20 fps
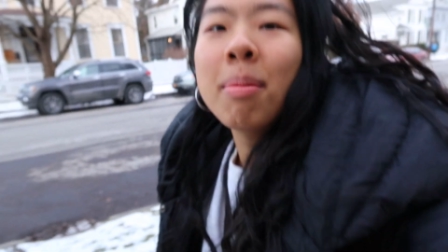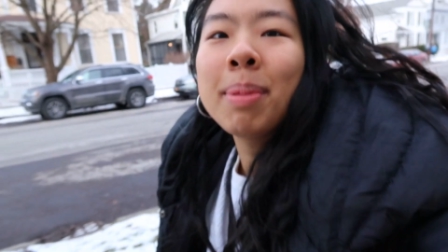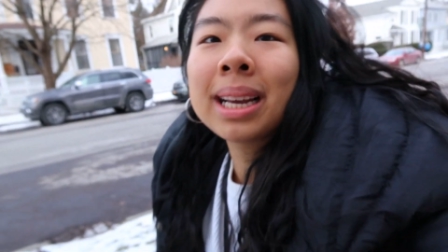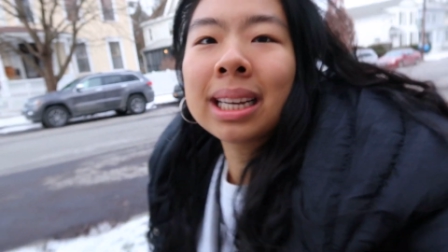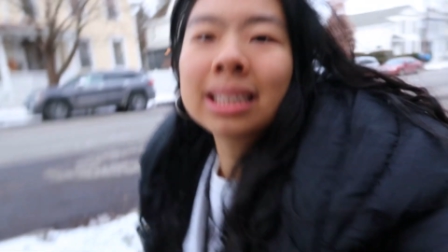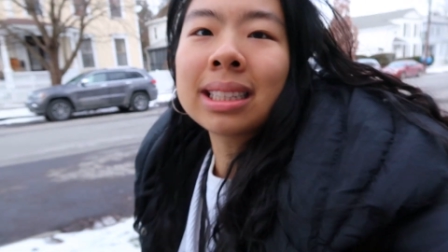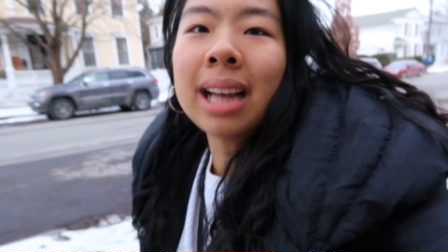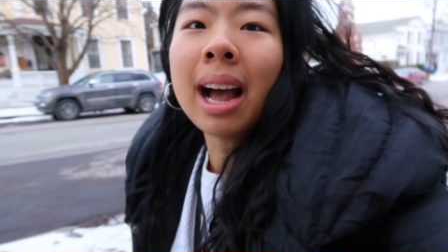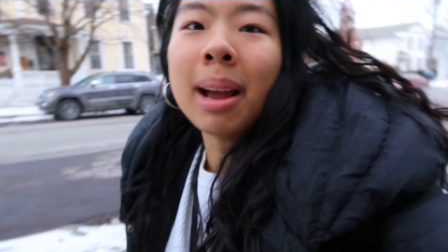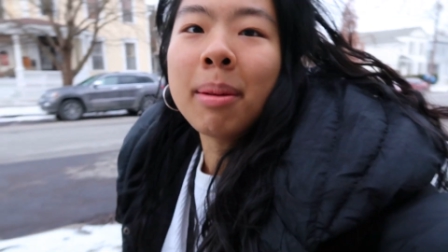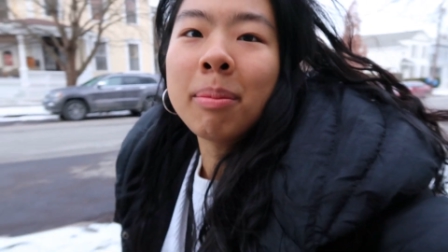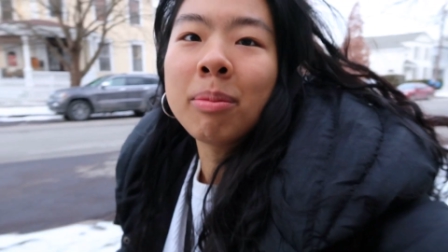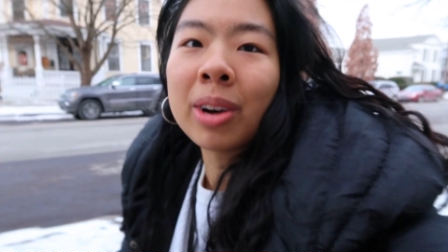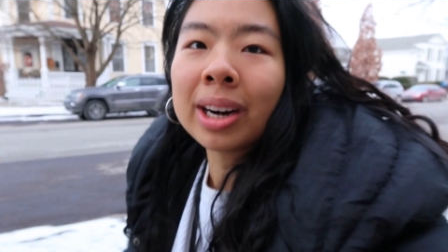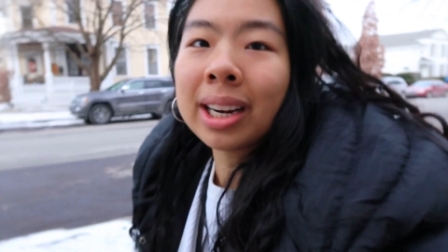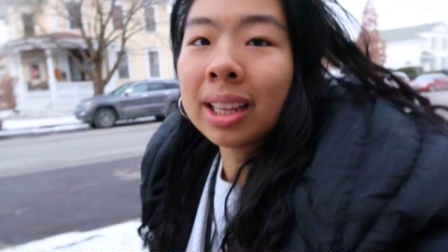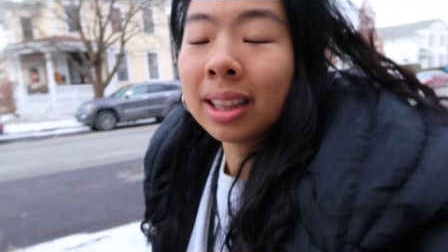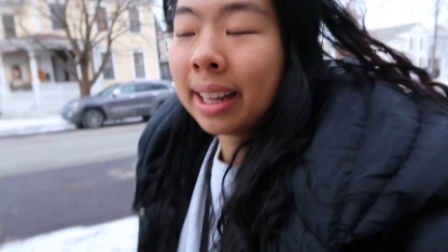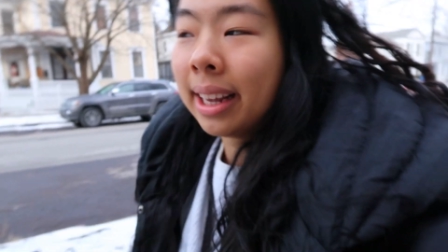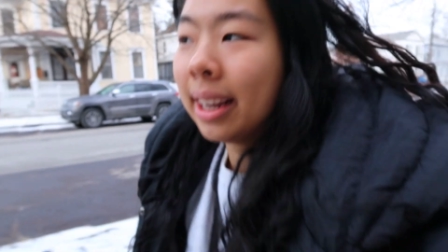hey,
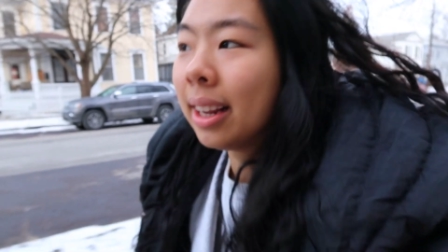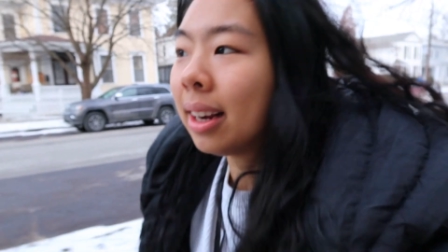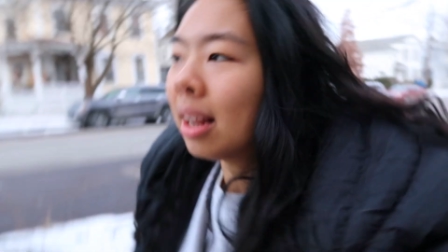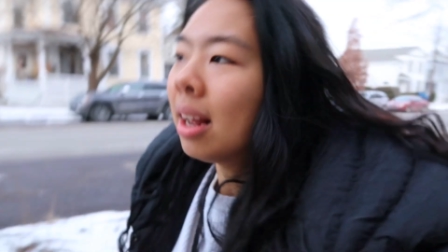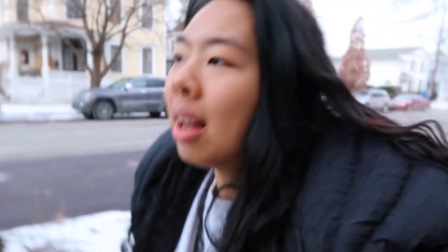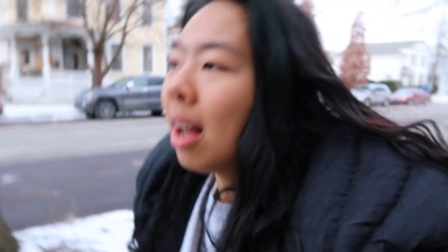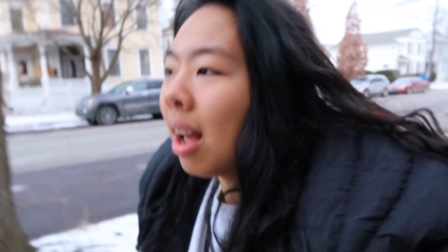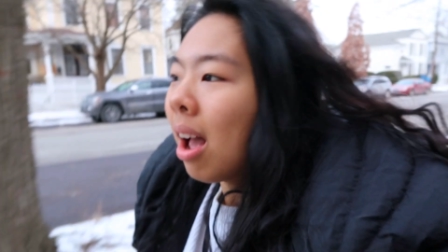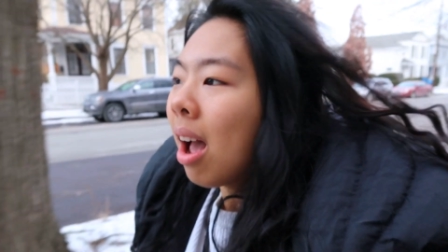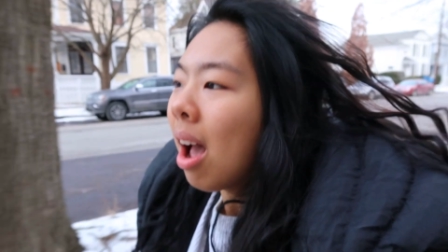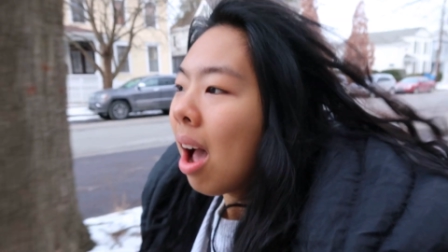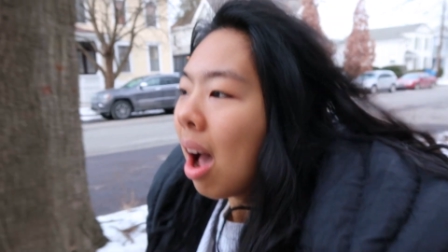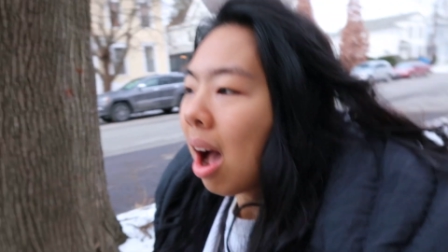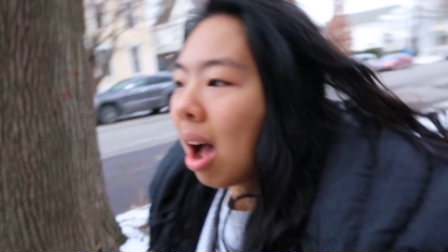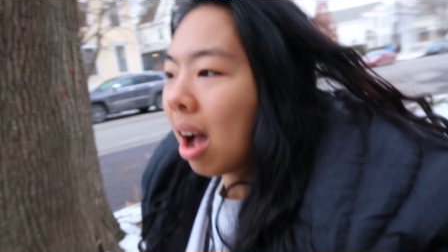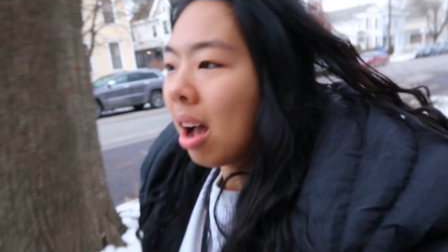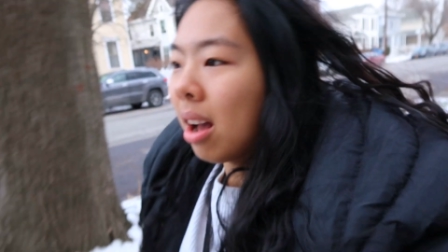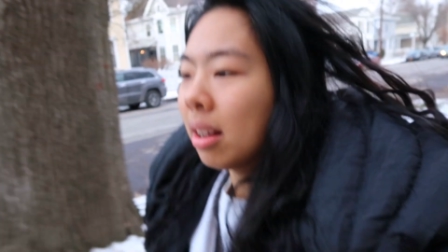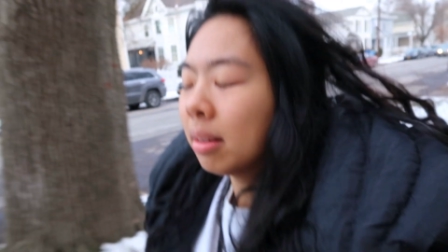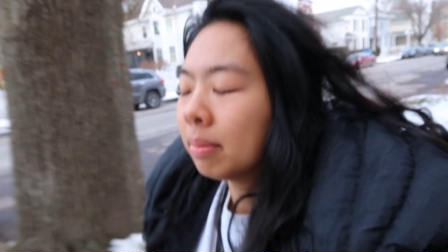Sam, you should
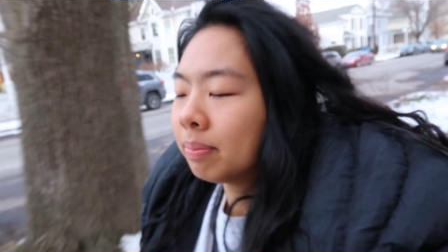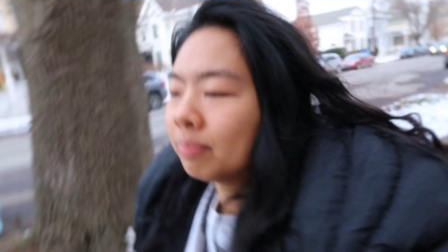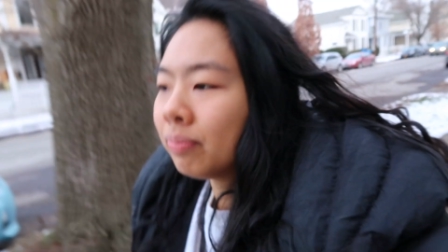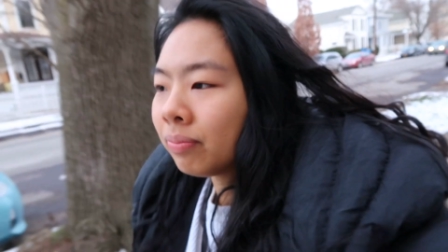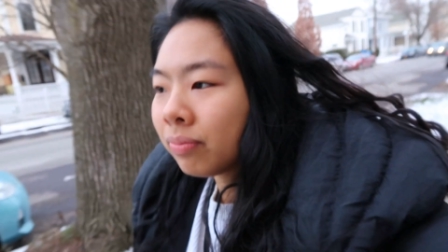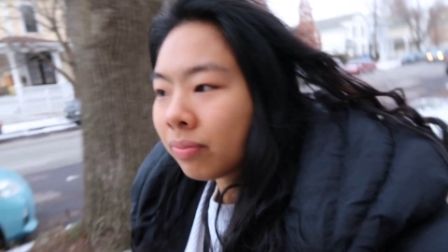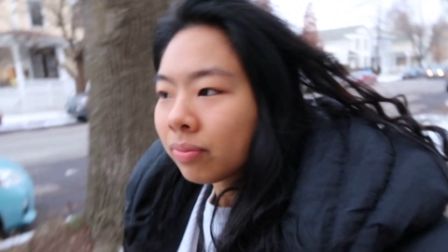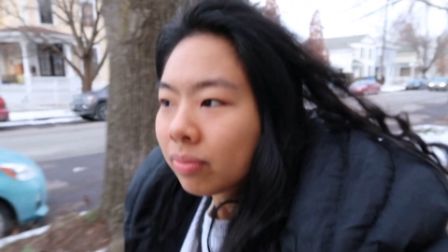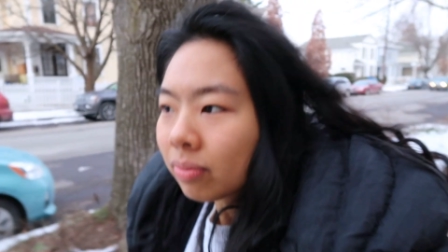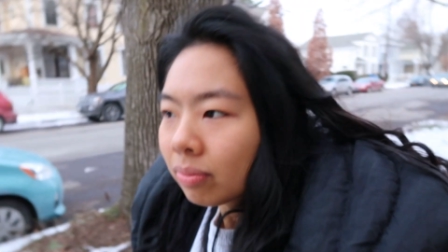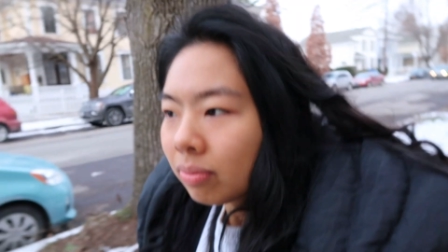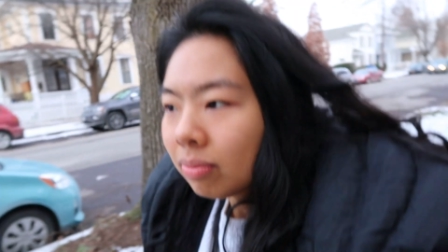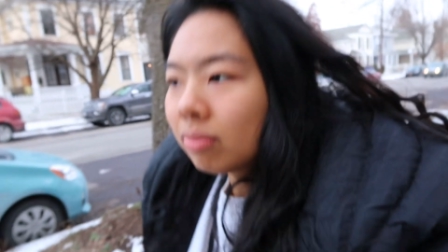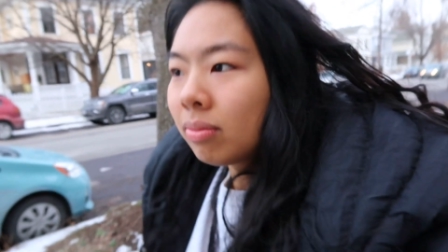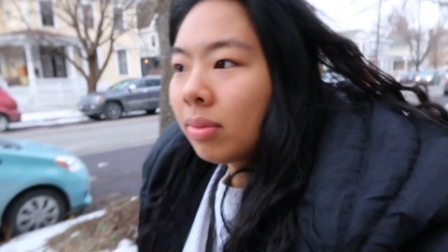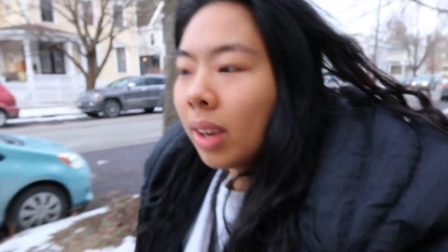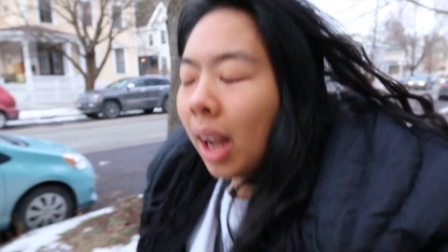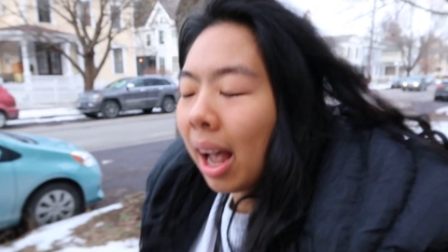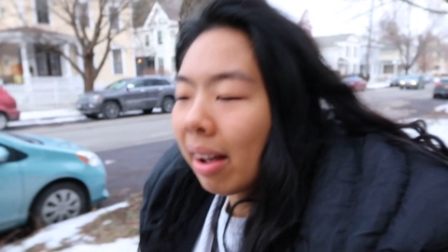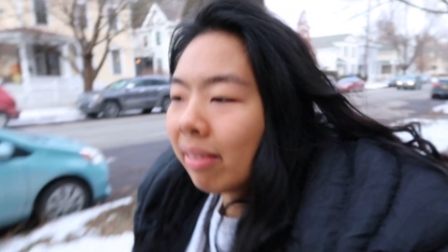stop covering the
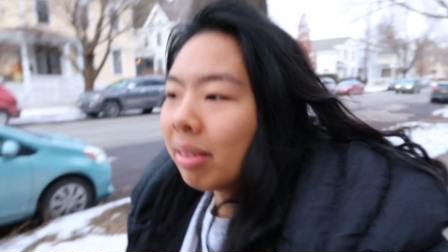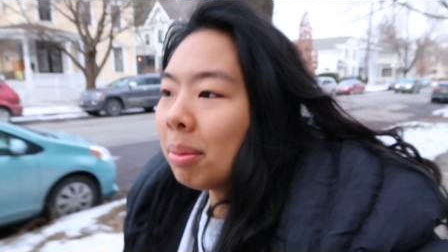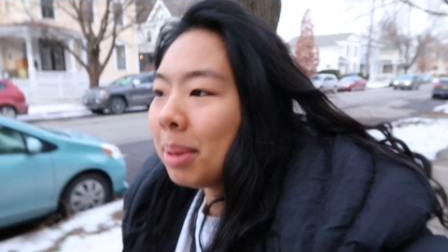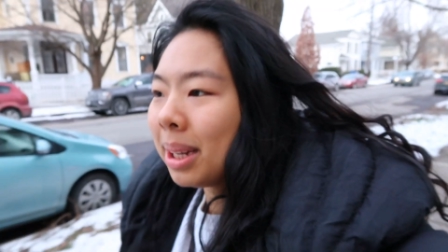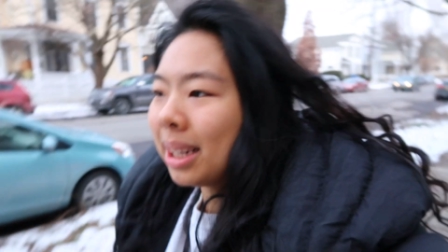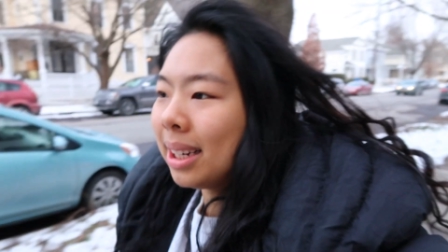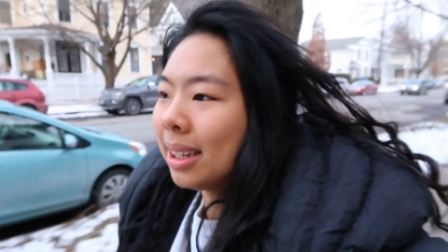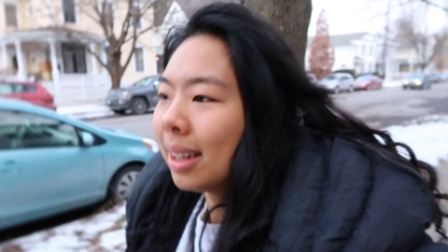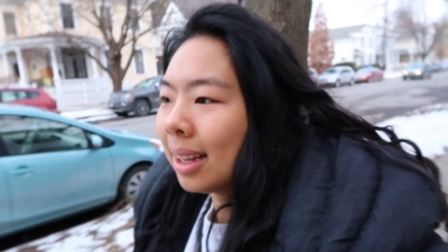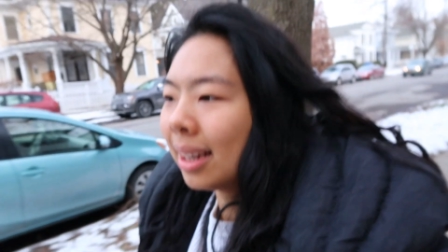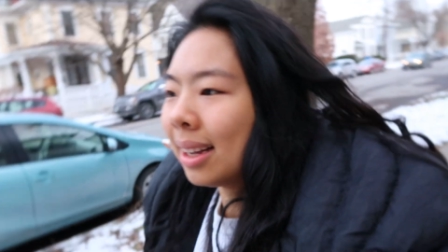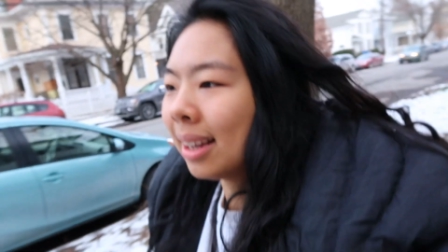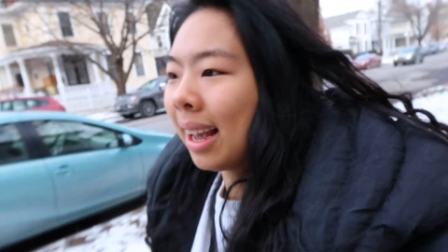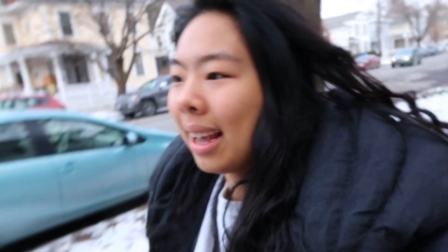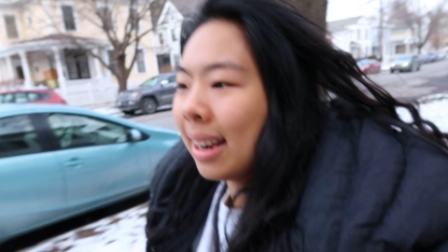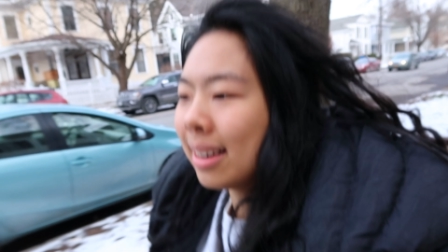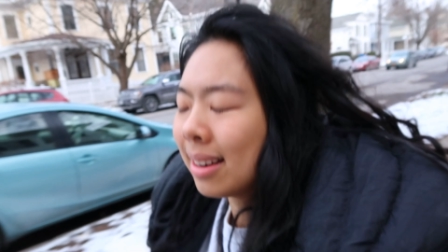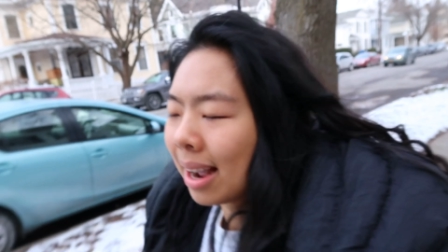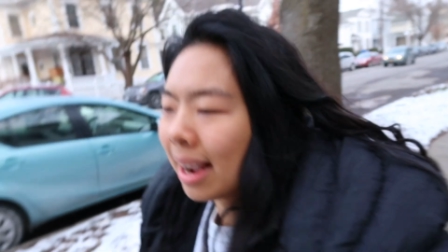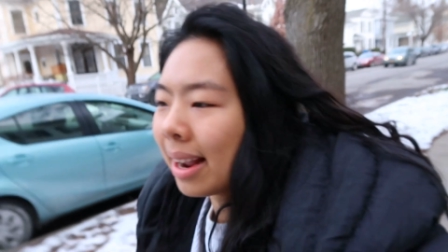mic because now
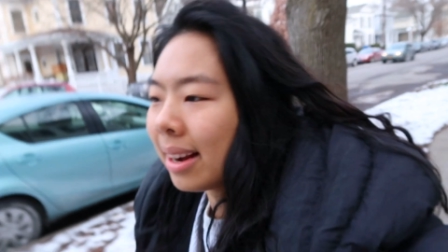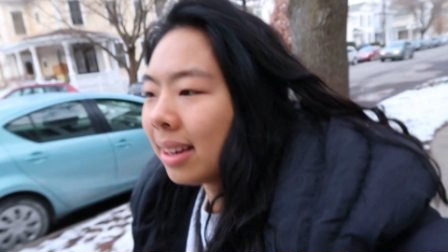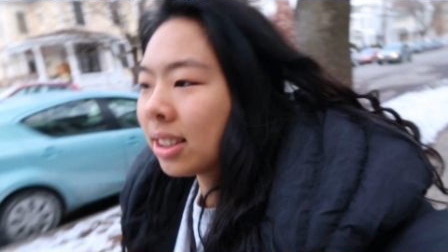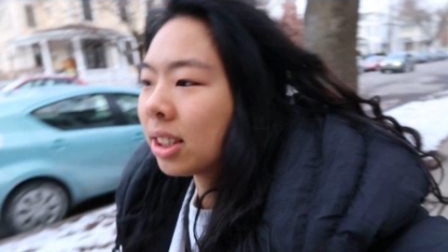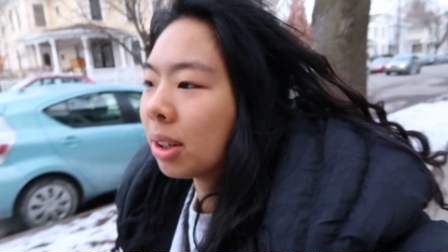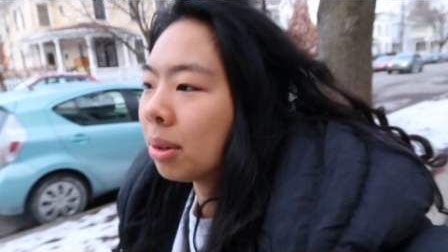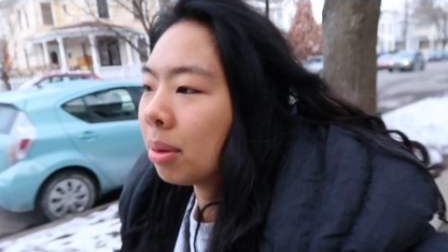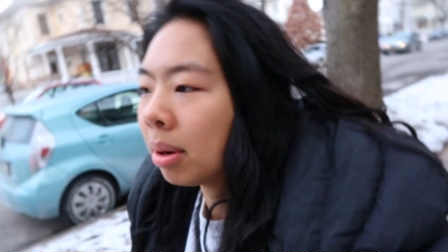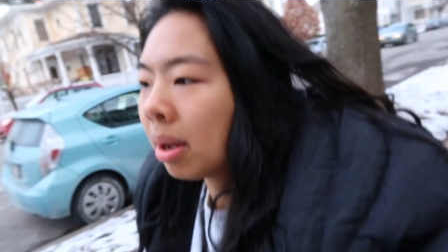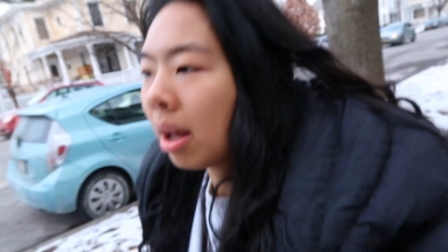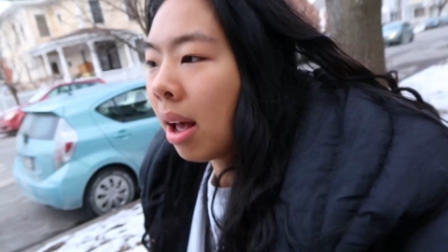that you're editing,